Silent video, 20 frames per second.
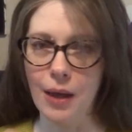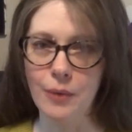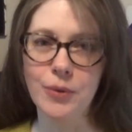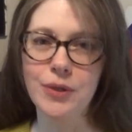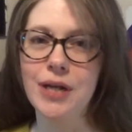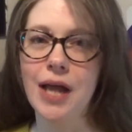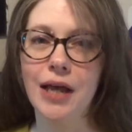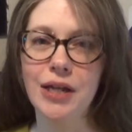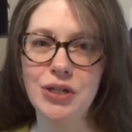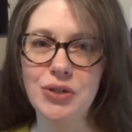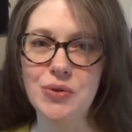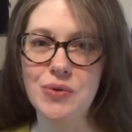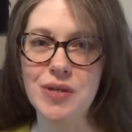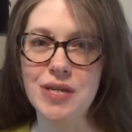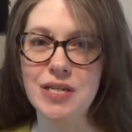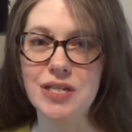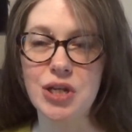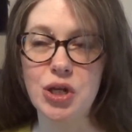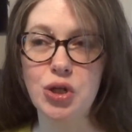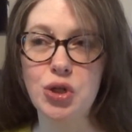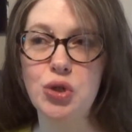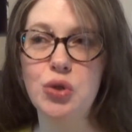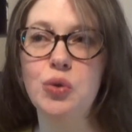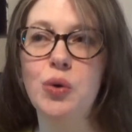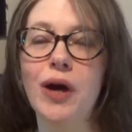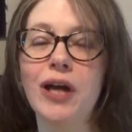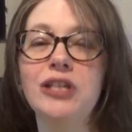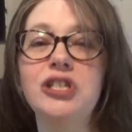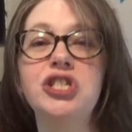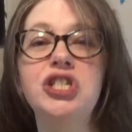would not do this to
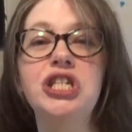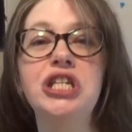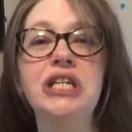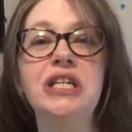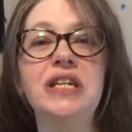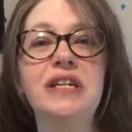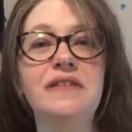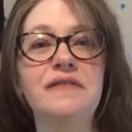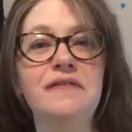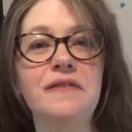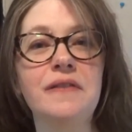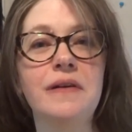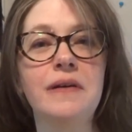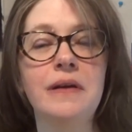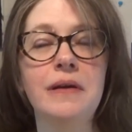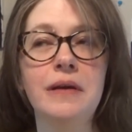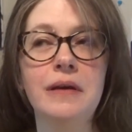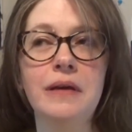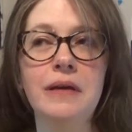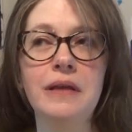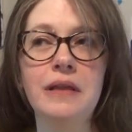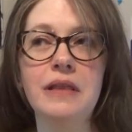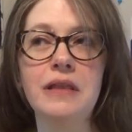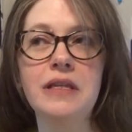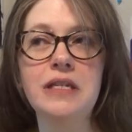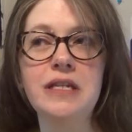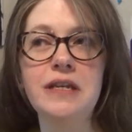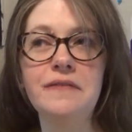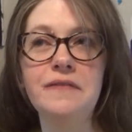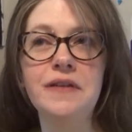achieve the
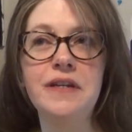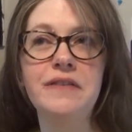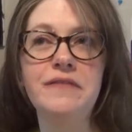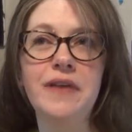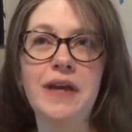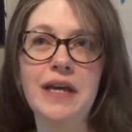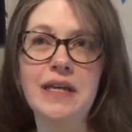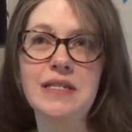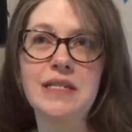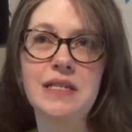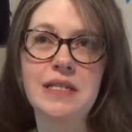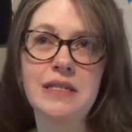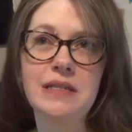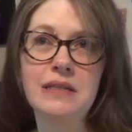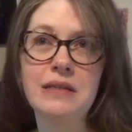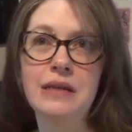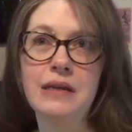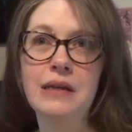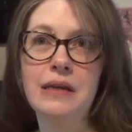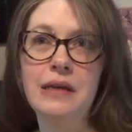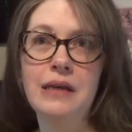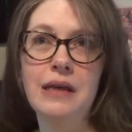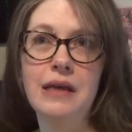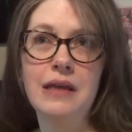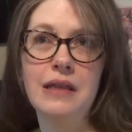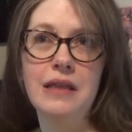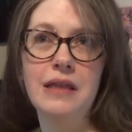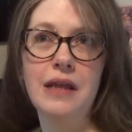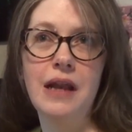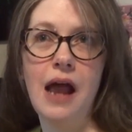Tiffany vase
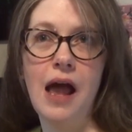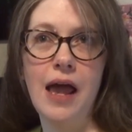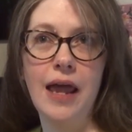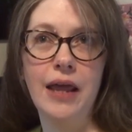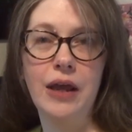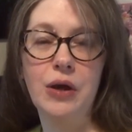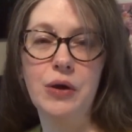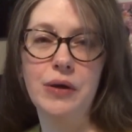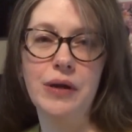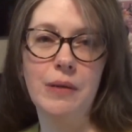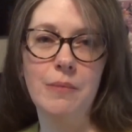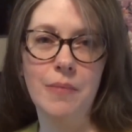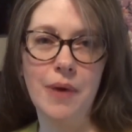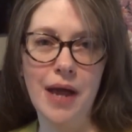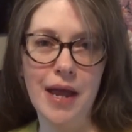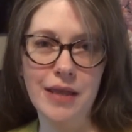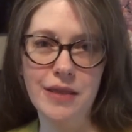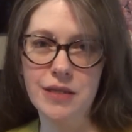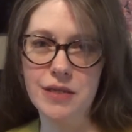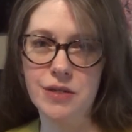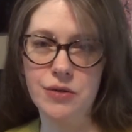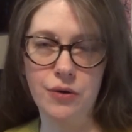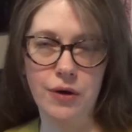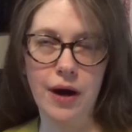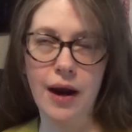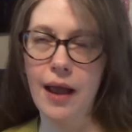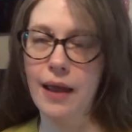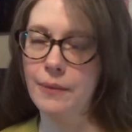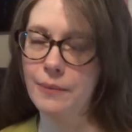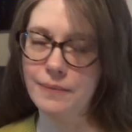that I couldn't buy at the
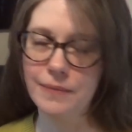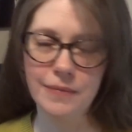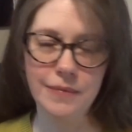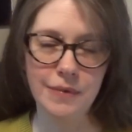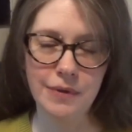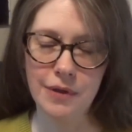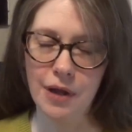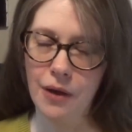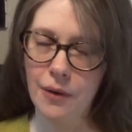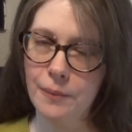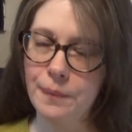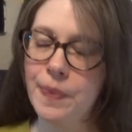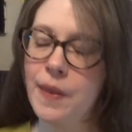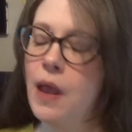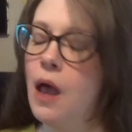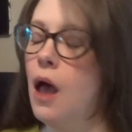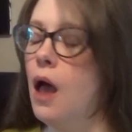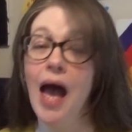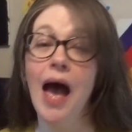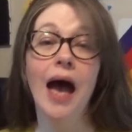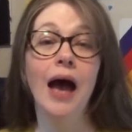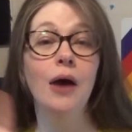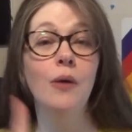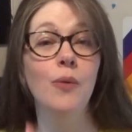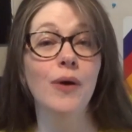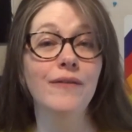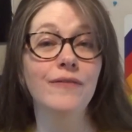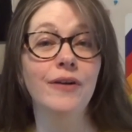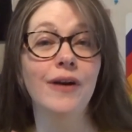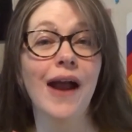store. No.
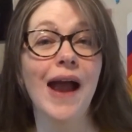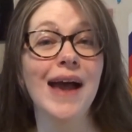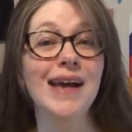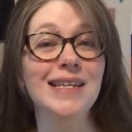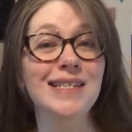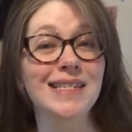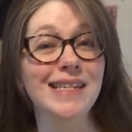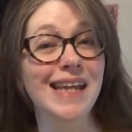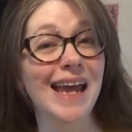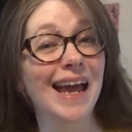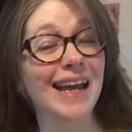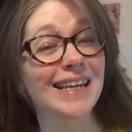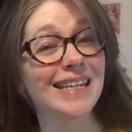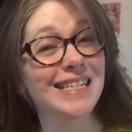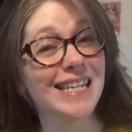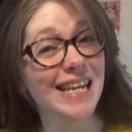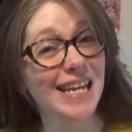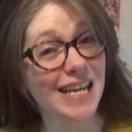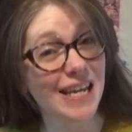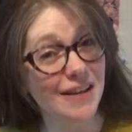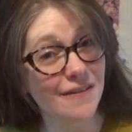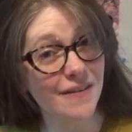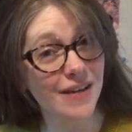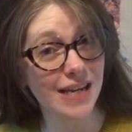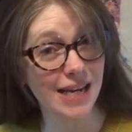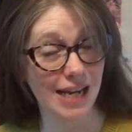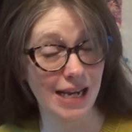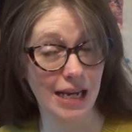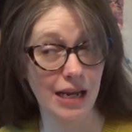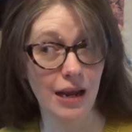However, as an
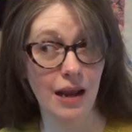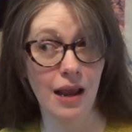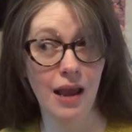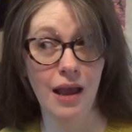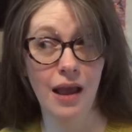activity,